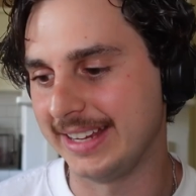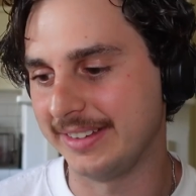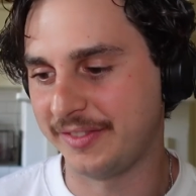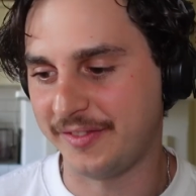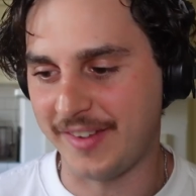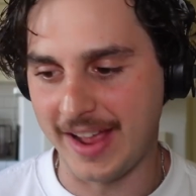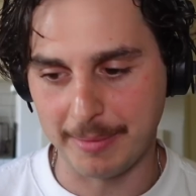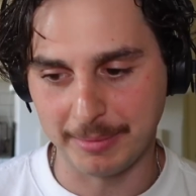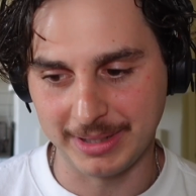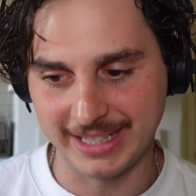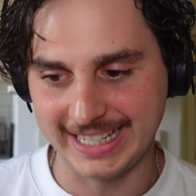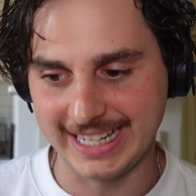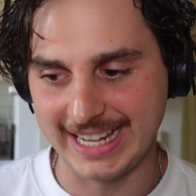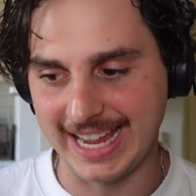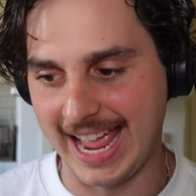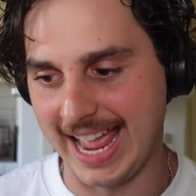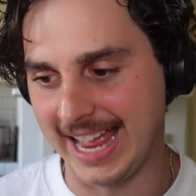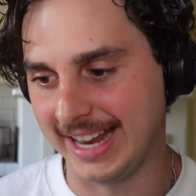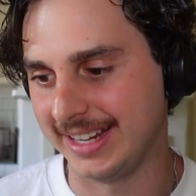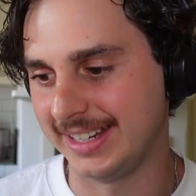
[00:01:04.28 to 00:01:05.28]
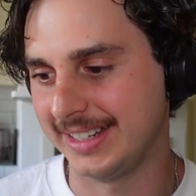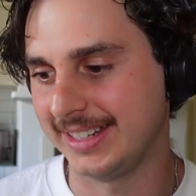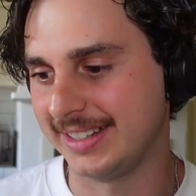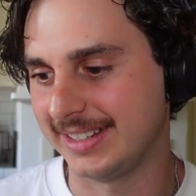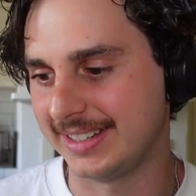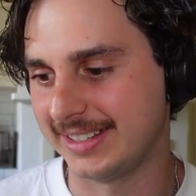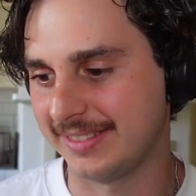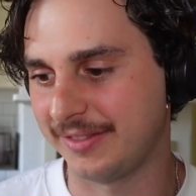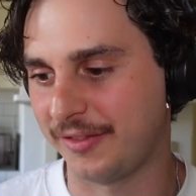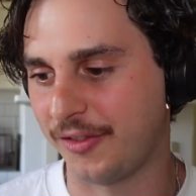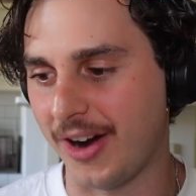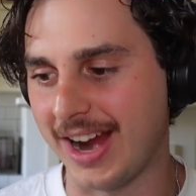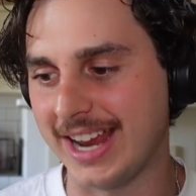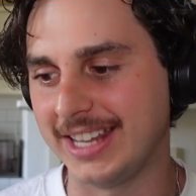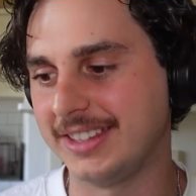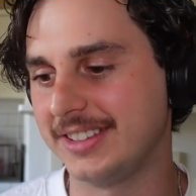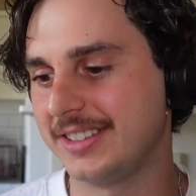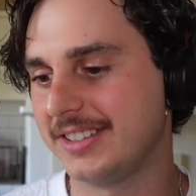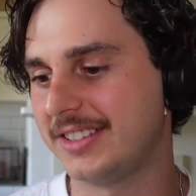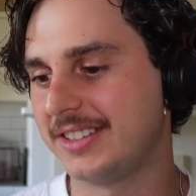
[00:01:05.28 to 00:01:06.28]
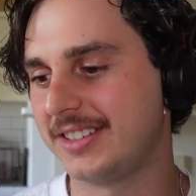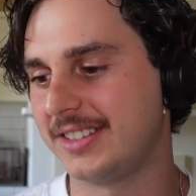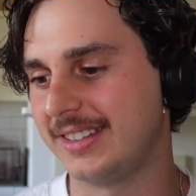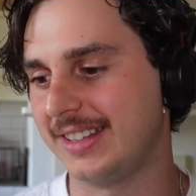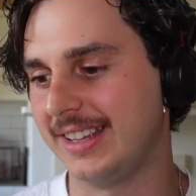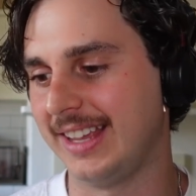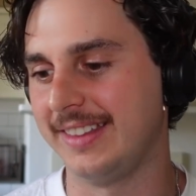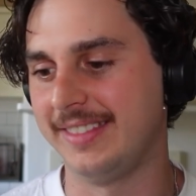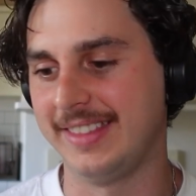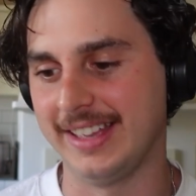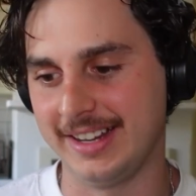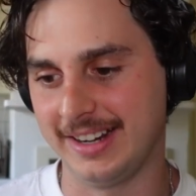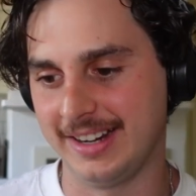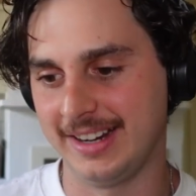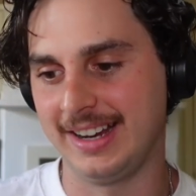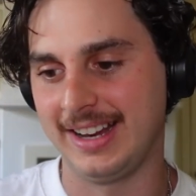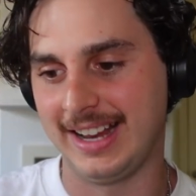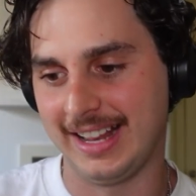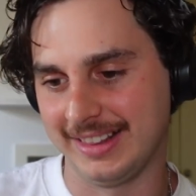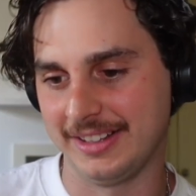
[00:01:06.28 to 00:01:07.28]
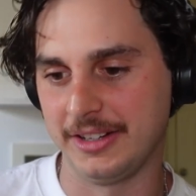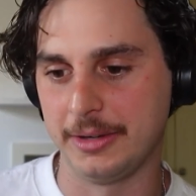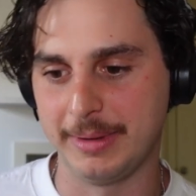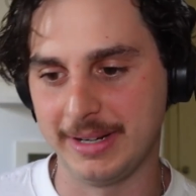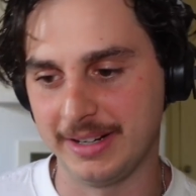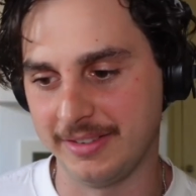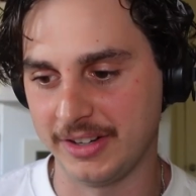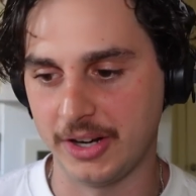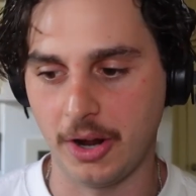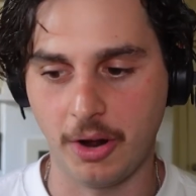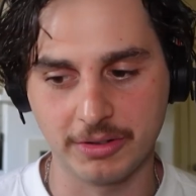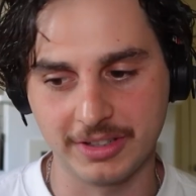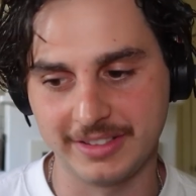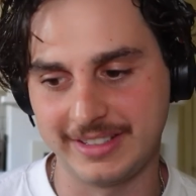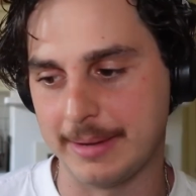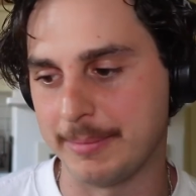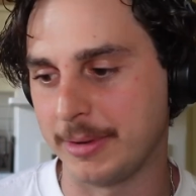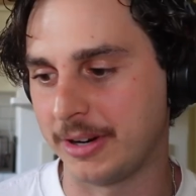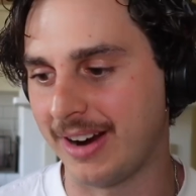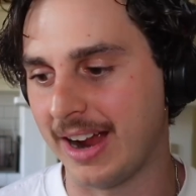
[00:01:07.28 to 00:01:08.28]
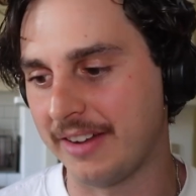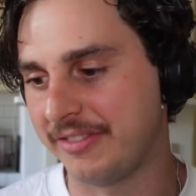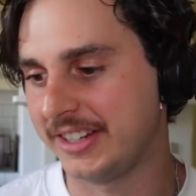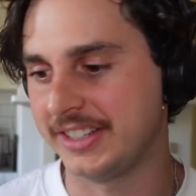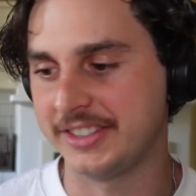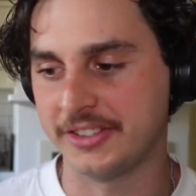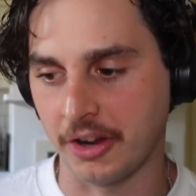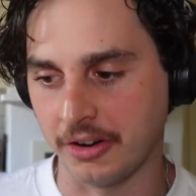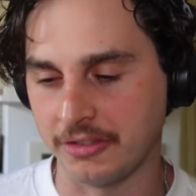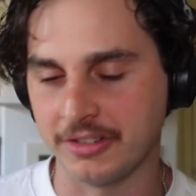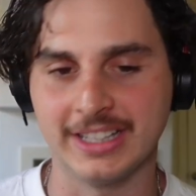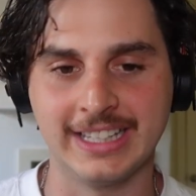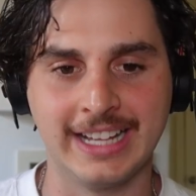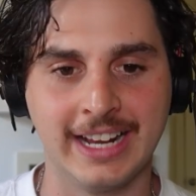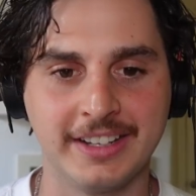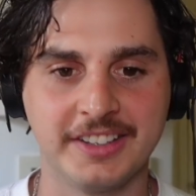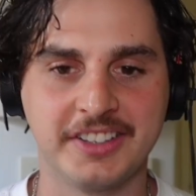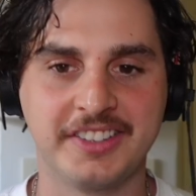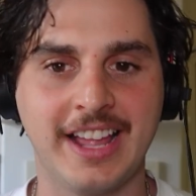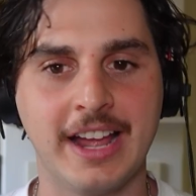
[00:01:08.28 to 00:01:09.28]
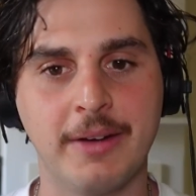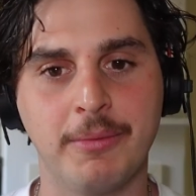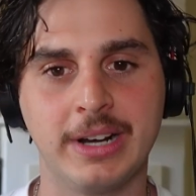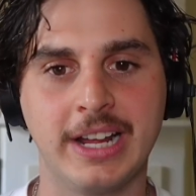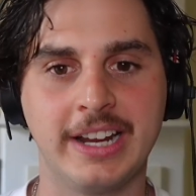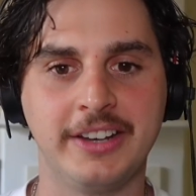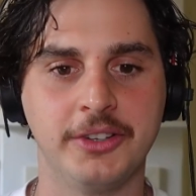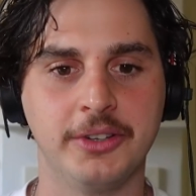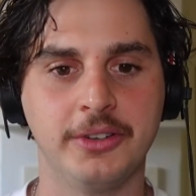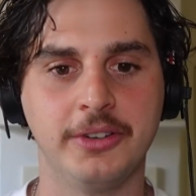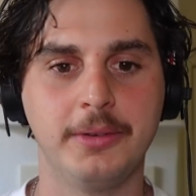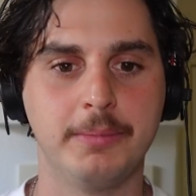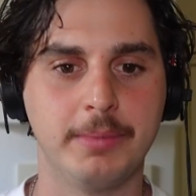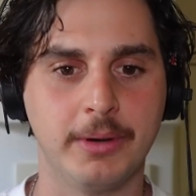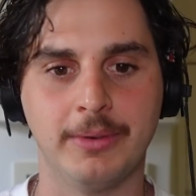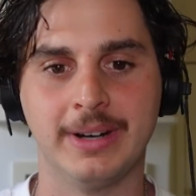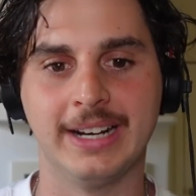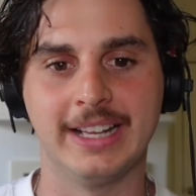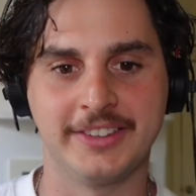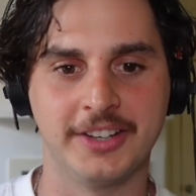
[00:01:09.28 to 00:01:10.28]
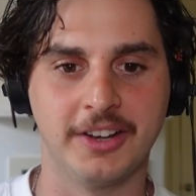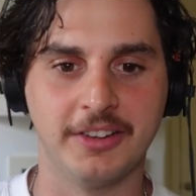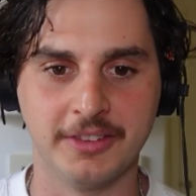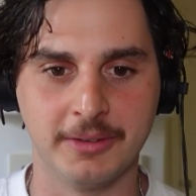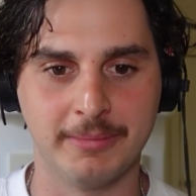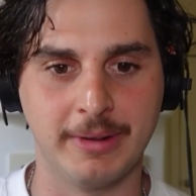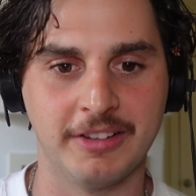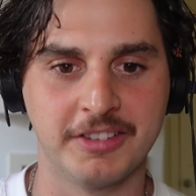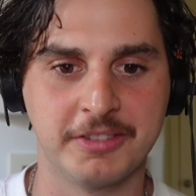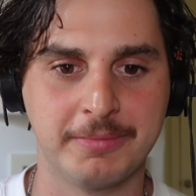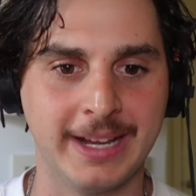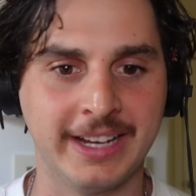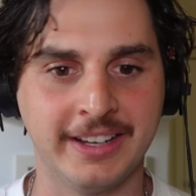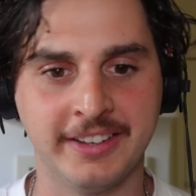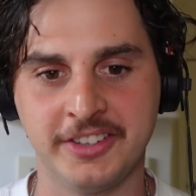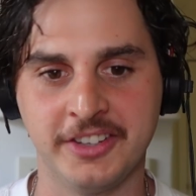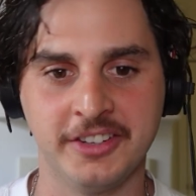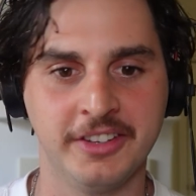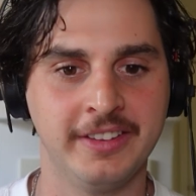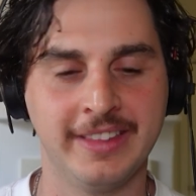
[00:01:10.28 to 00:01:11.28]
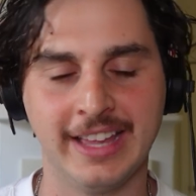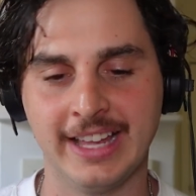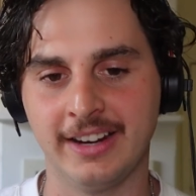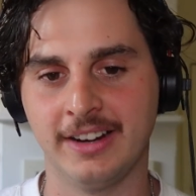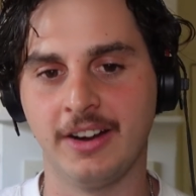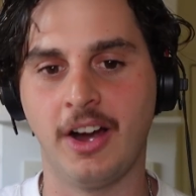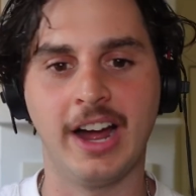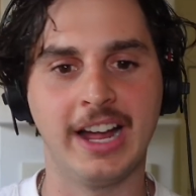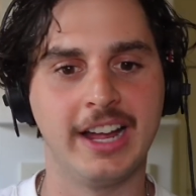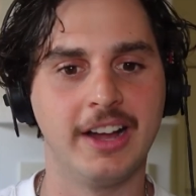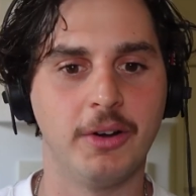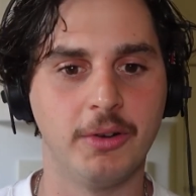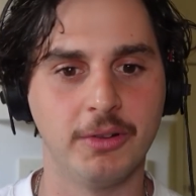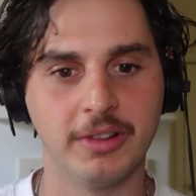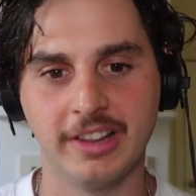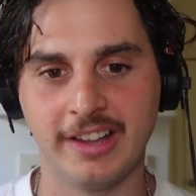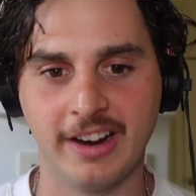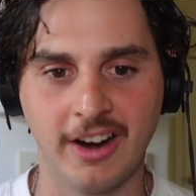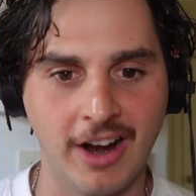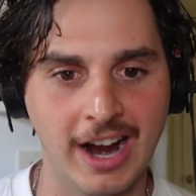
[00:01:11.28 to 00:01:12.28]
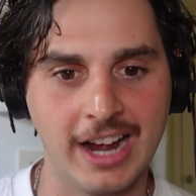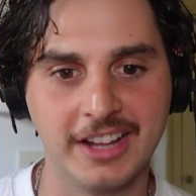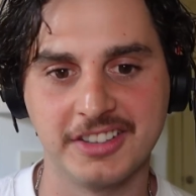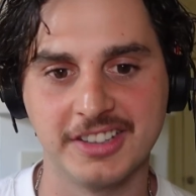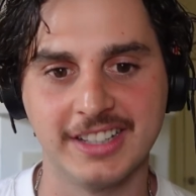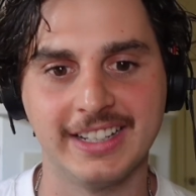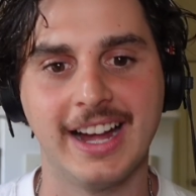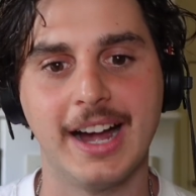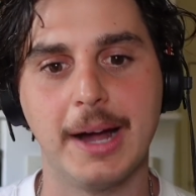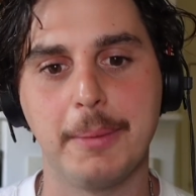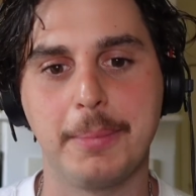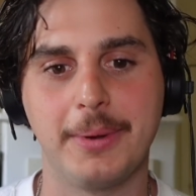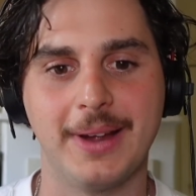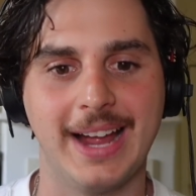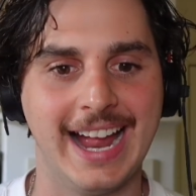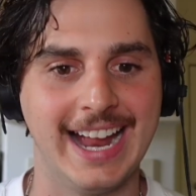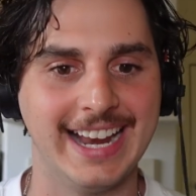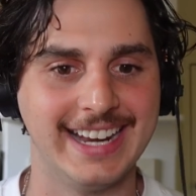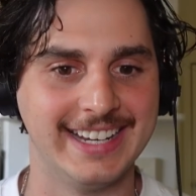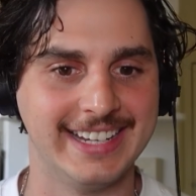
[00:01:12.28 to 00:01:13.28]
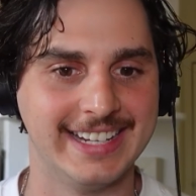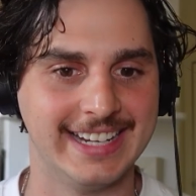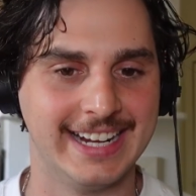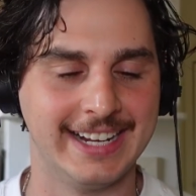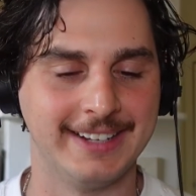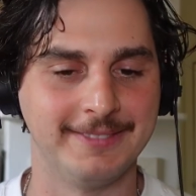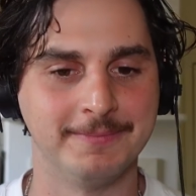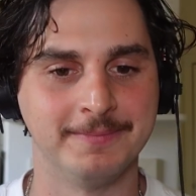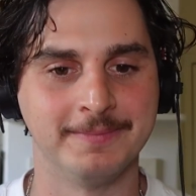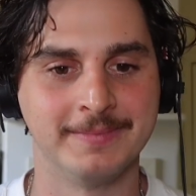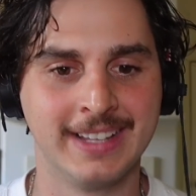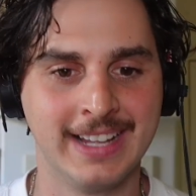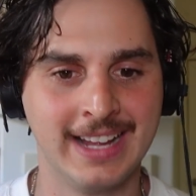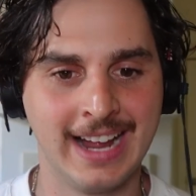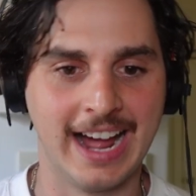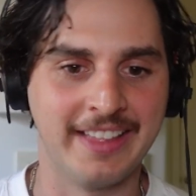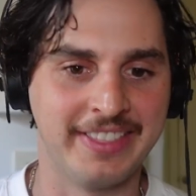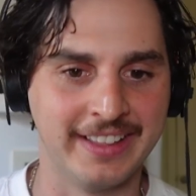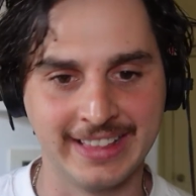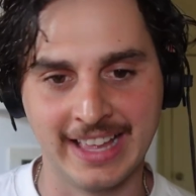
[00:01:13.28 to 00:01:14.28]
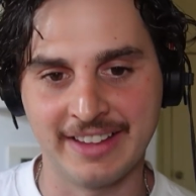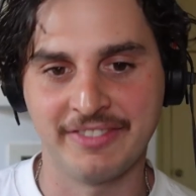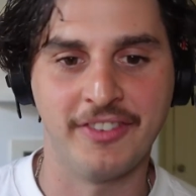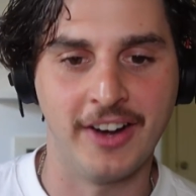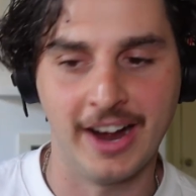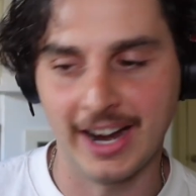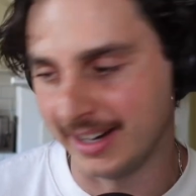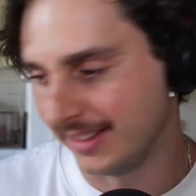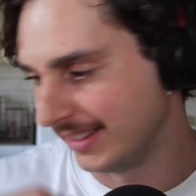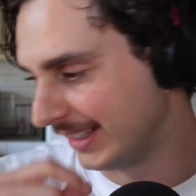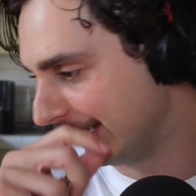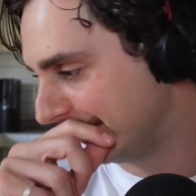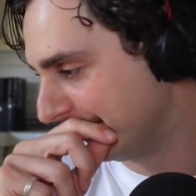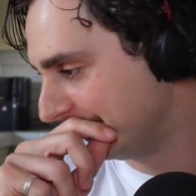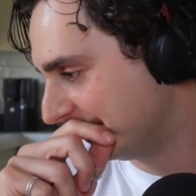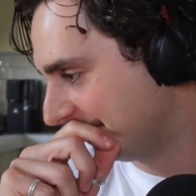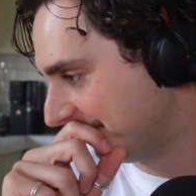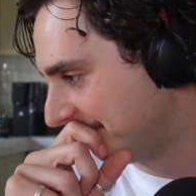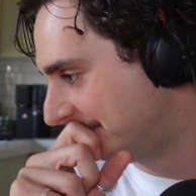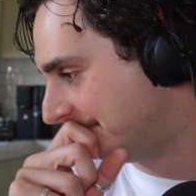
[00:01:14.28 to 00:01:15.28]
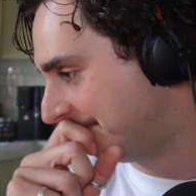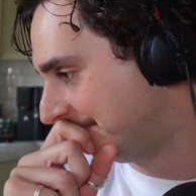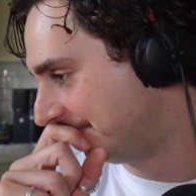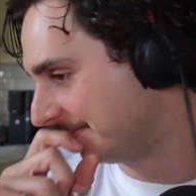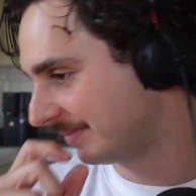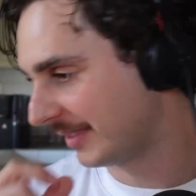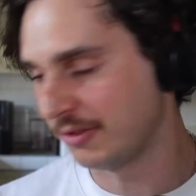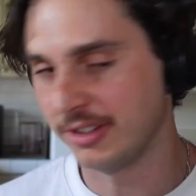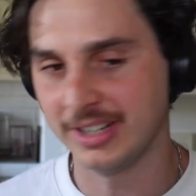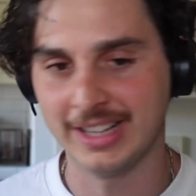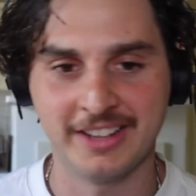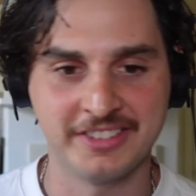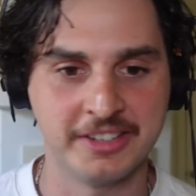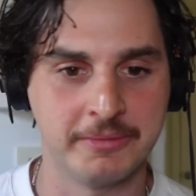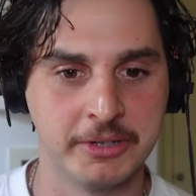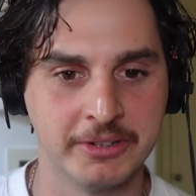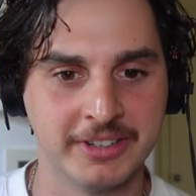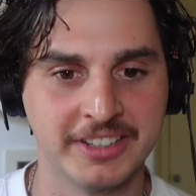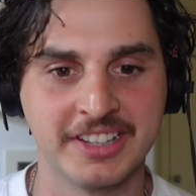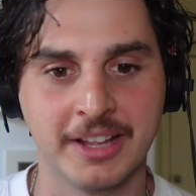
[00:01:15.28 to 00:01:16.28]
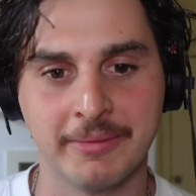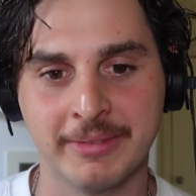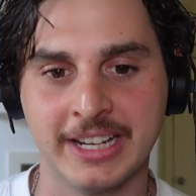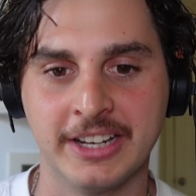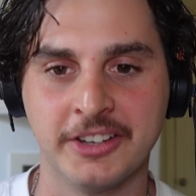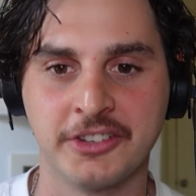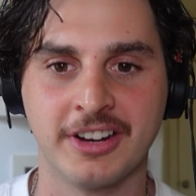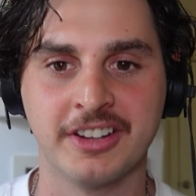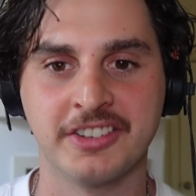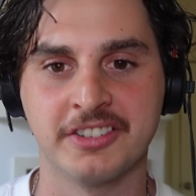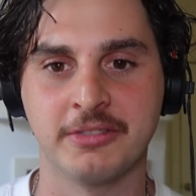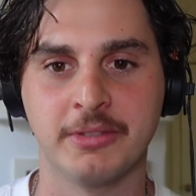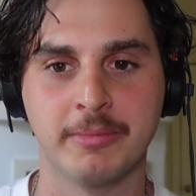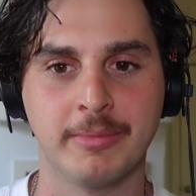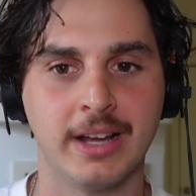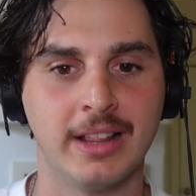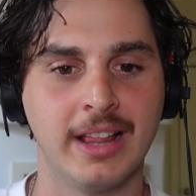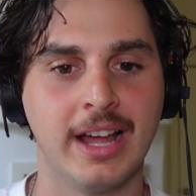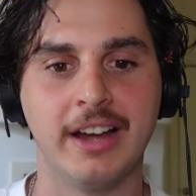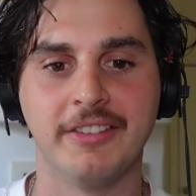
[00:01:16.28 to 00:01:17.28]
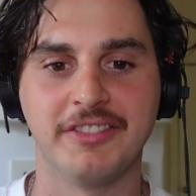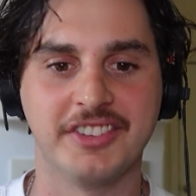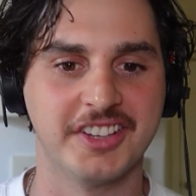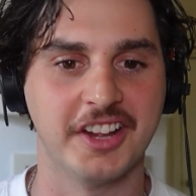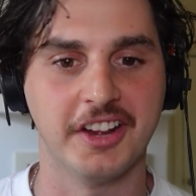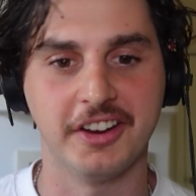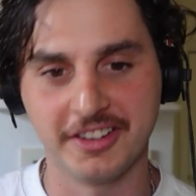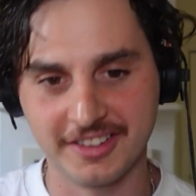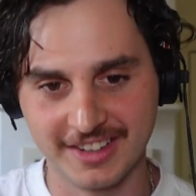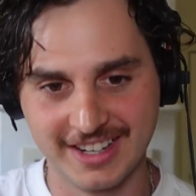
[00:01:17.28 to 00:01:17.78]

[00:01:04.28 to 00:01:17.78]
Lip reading: family and friends that are a little bit of an older demographic don't really understand what I do, but when I told them I was speaking to you, all their eyes lit up, and I think they finally realize I'm doing something interesting with my life. So